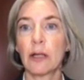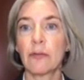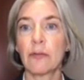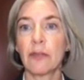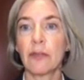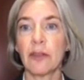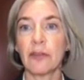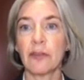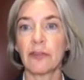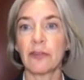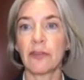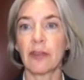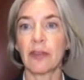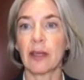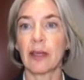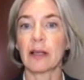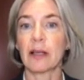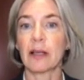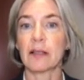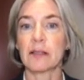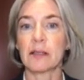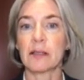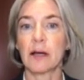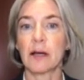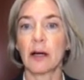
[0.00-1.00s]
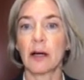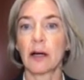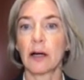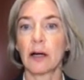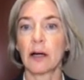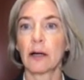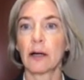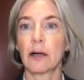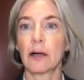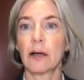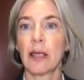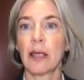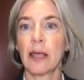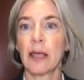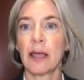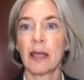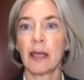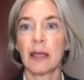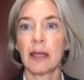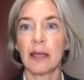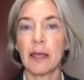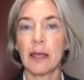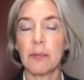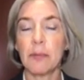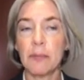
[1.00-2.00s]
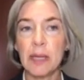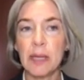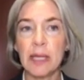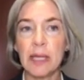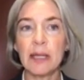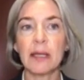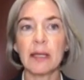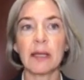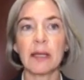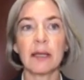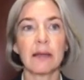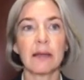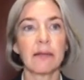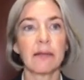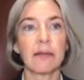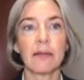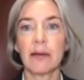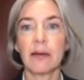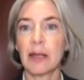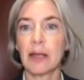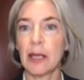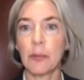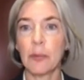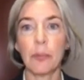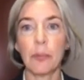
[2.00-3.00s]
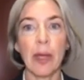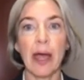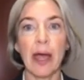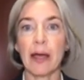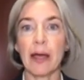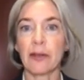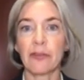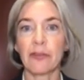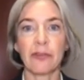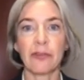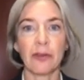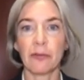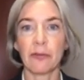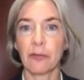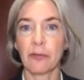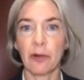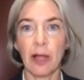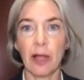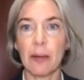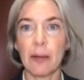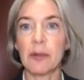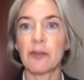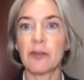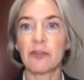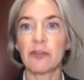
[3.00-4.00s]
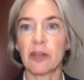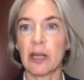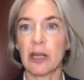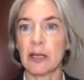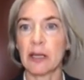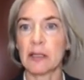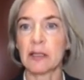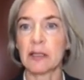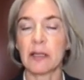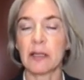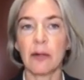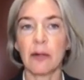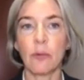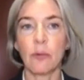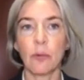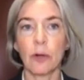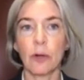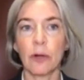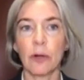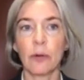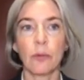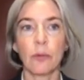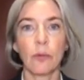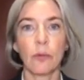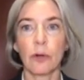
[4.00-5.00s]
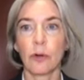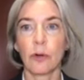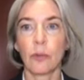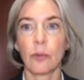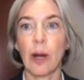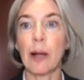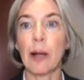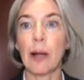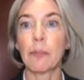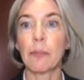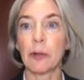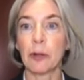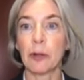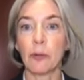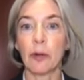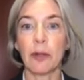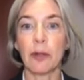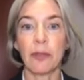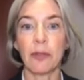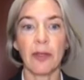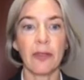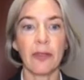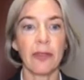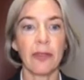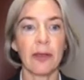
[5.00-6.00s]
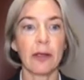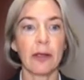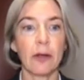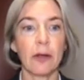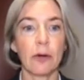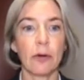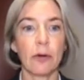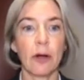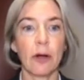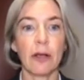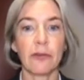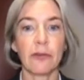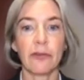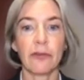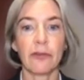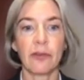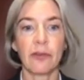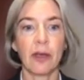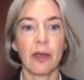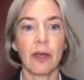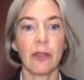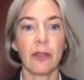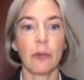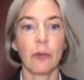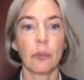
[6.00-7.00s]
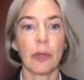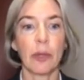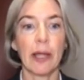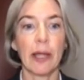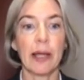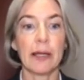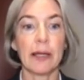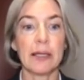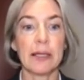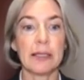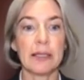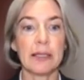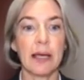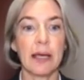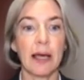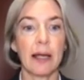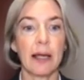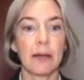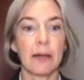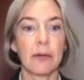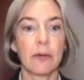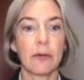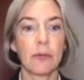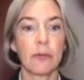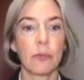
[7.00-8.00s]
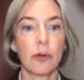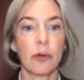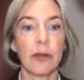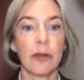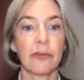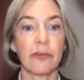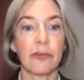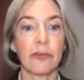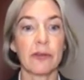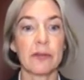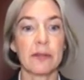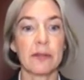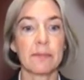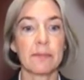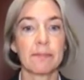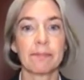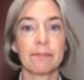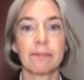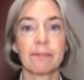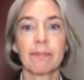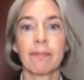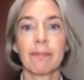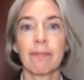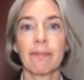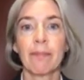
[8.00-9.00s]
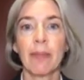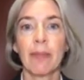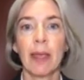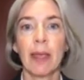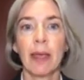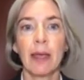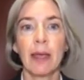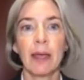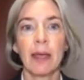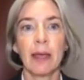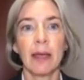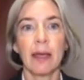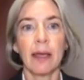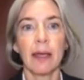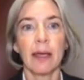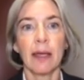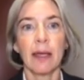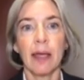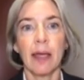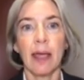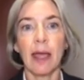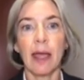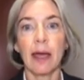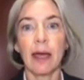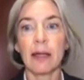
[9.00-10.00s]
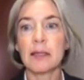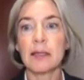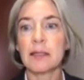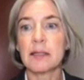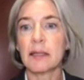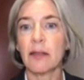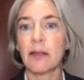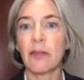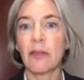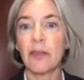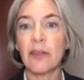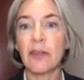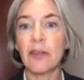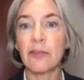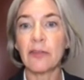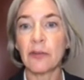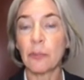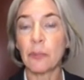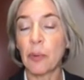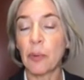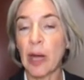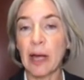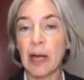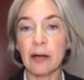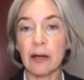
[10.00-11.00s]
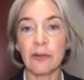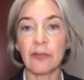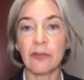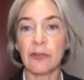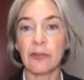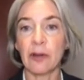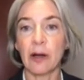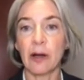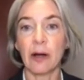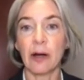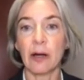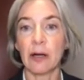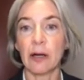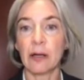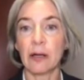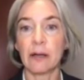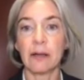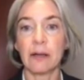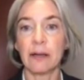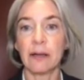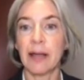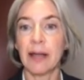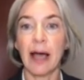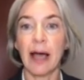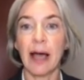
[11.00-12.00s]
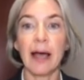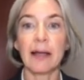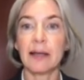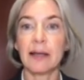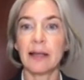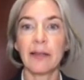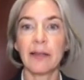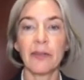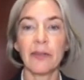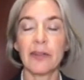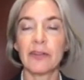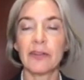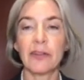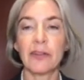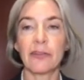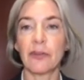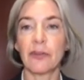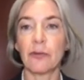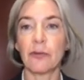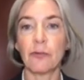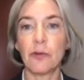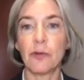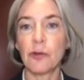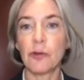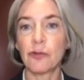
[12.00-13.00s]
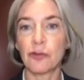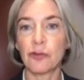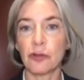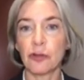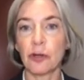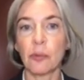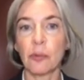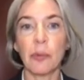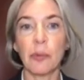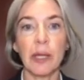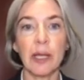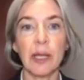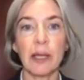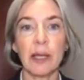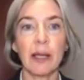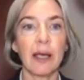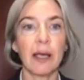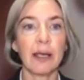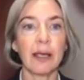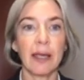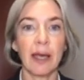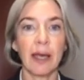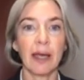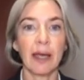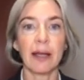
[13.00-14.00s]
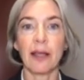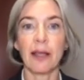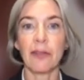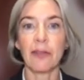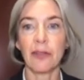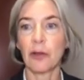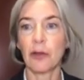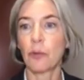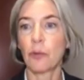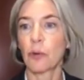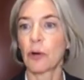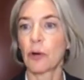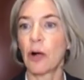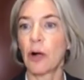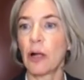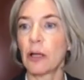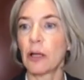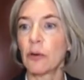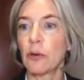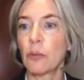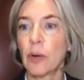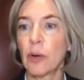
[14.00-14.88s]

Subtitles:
of these things are immediate impacts of climate change that we're grappling with, I think, across the planet at present. And these impacts are not in the distant future, but again, I think we're all